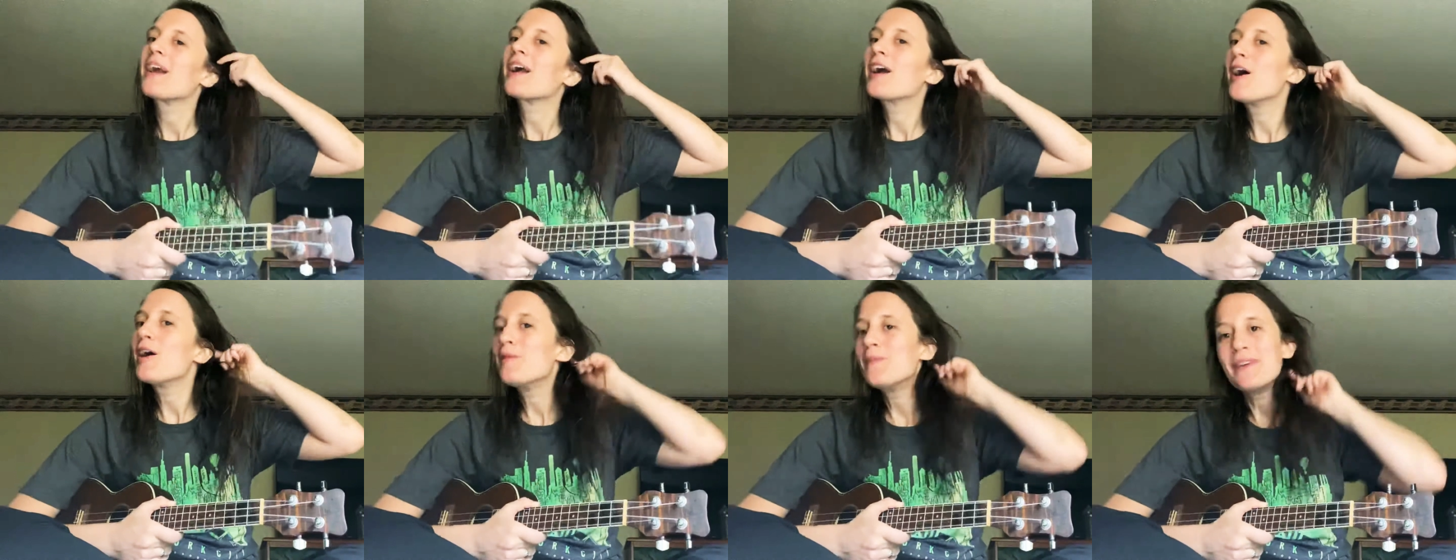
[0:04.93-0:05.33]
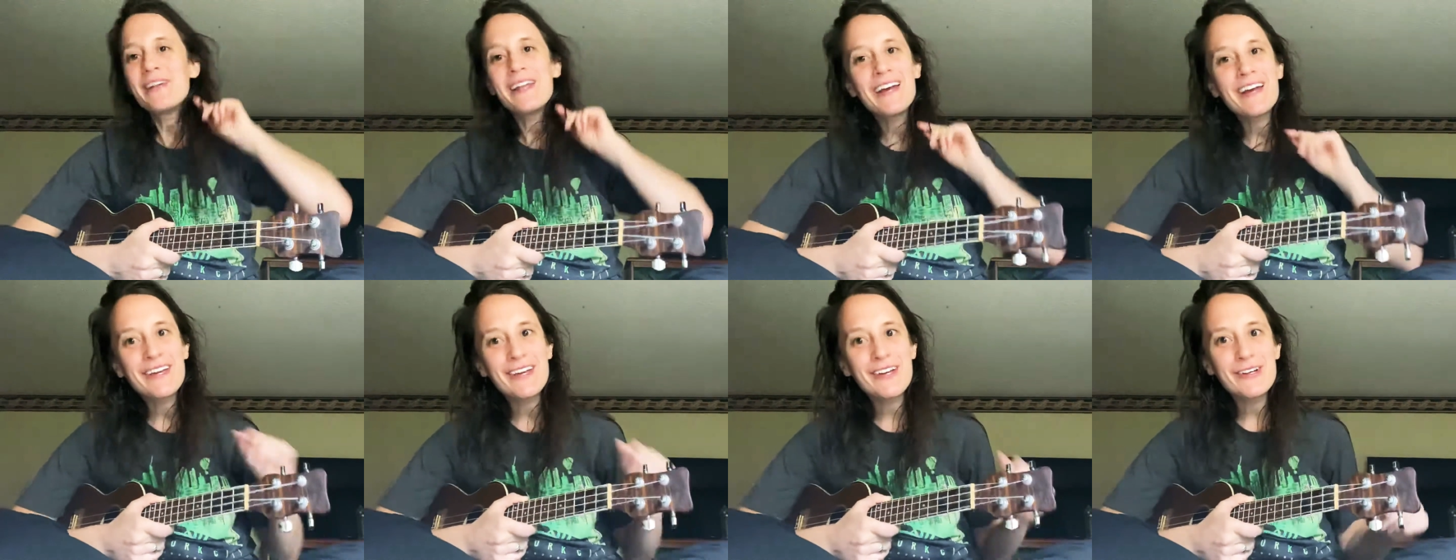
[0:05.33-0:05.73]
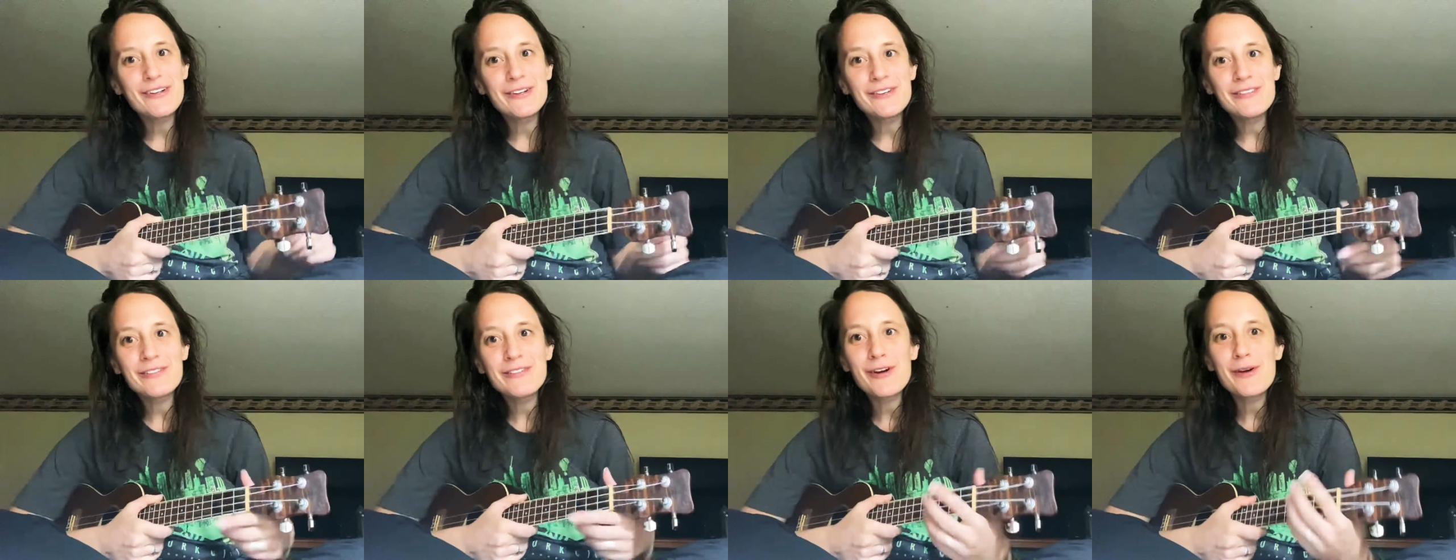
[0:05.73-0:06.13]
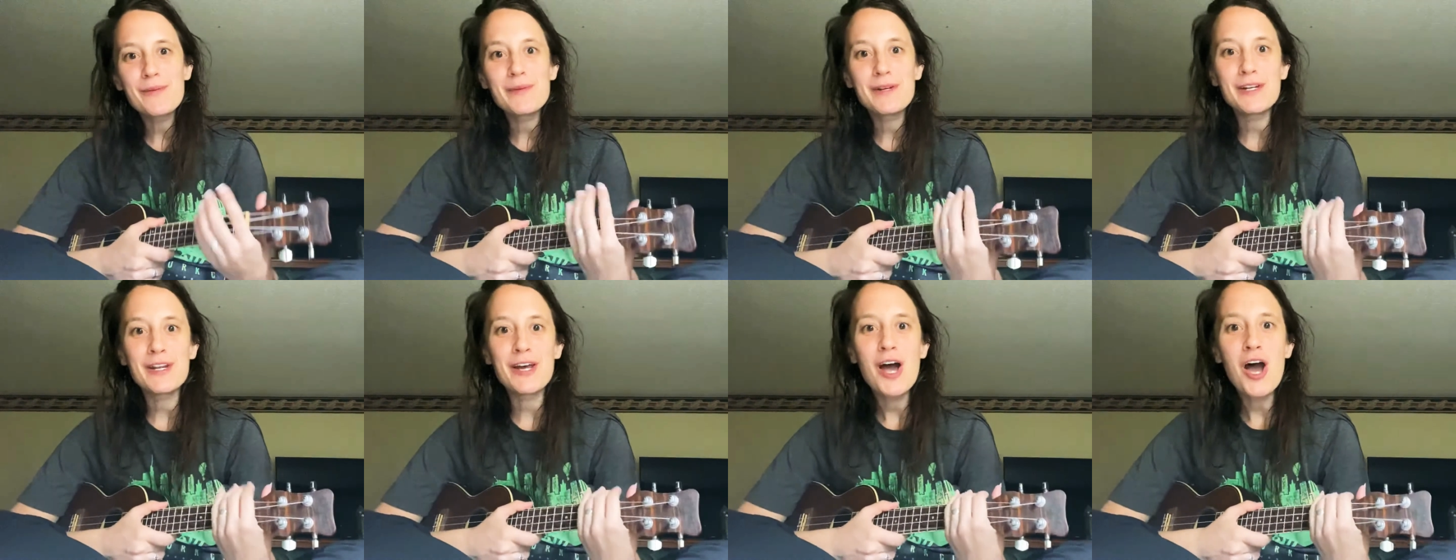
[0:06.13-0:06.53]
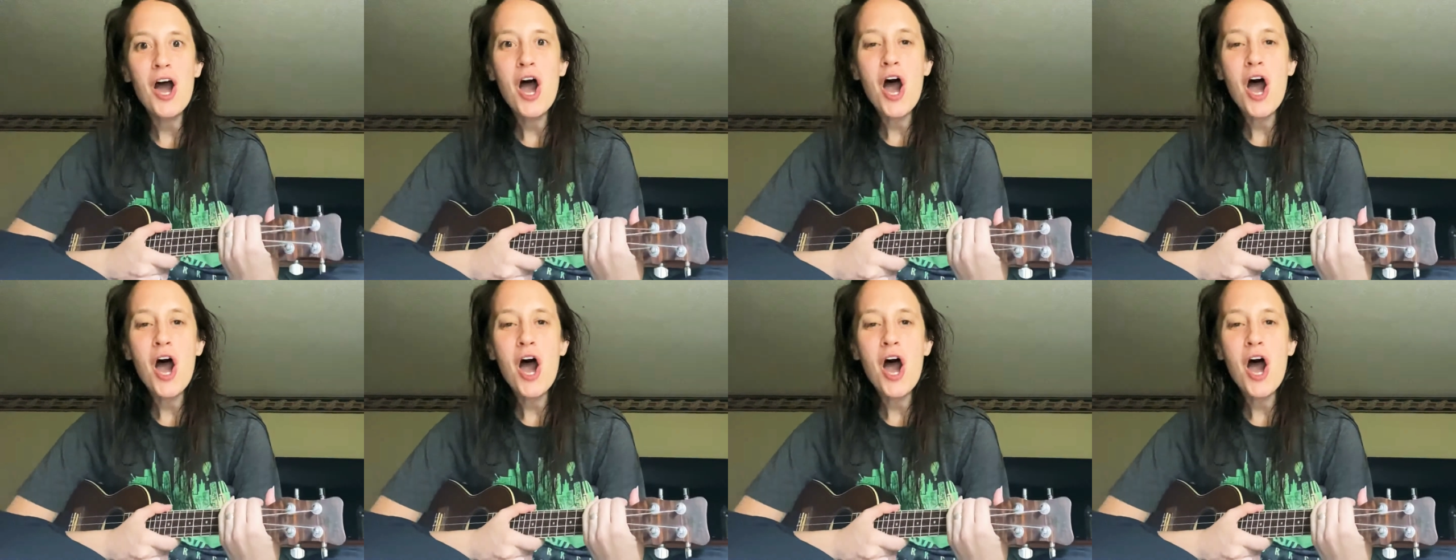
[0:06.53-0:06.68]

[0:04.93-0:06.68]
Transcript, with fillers: Coming at you from an